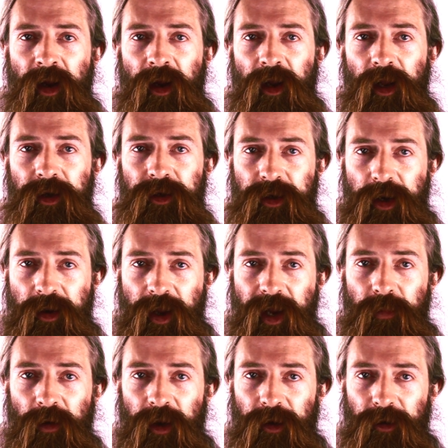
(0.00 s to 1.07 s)
And
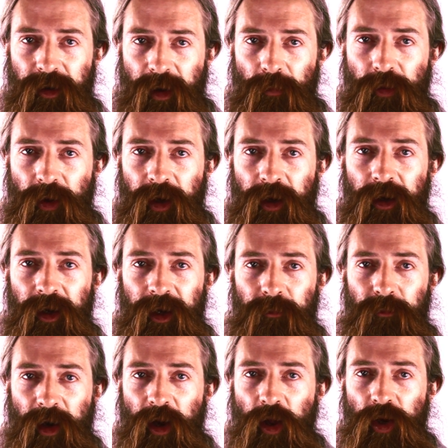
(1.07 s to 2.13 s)
disabling something
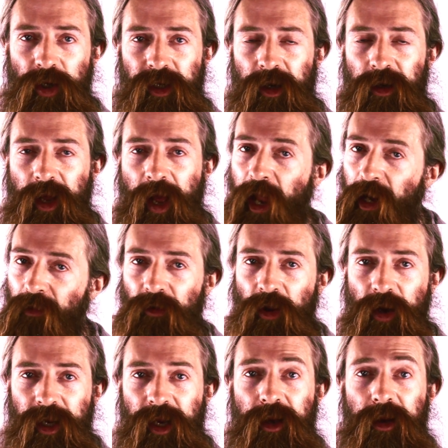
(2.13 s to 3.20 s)
in biology is a hell of a
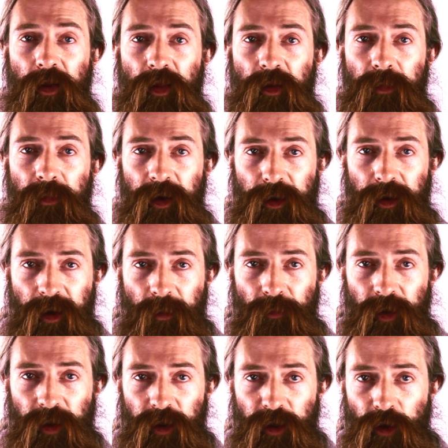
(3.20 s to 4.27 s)
lot easier than building
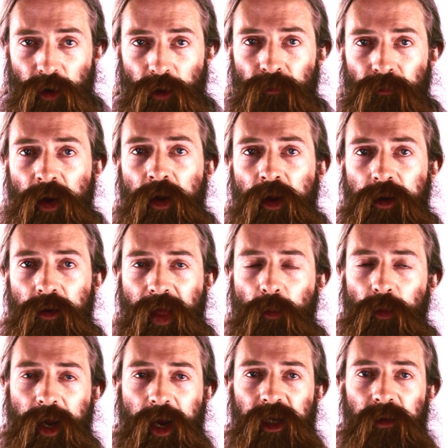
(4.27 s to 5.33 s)
something new. So
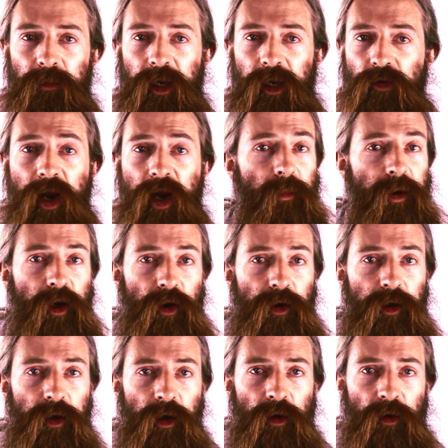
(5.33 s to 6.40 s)
that would actually be incredibly
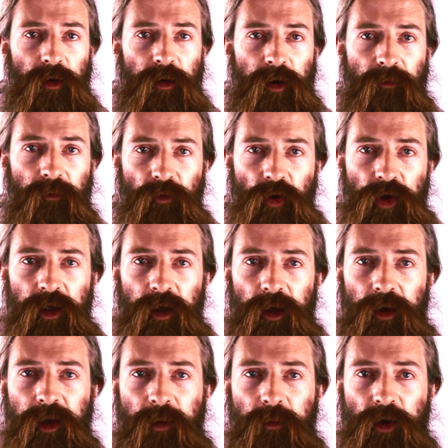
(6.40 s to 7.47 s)
good news. Unfortunately,
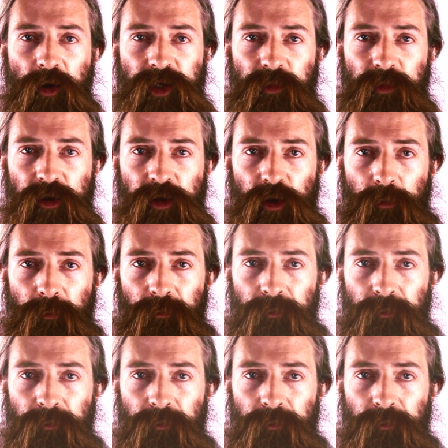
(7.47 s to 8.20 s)
it seems not to be true.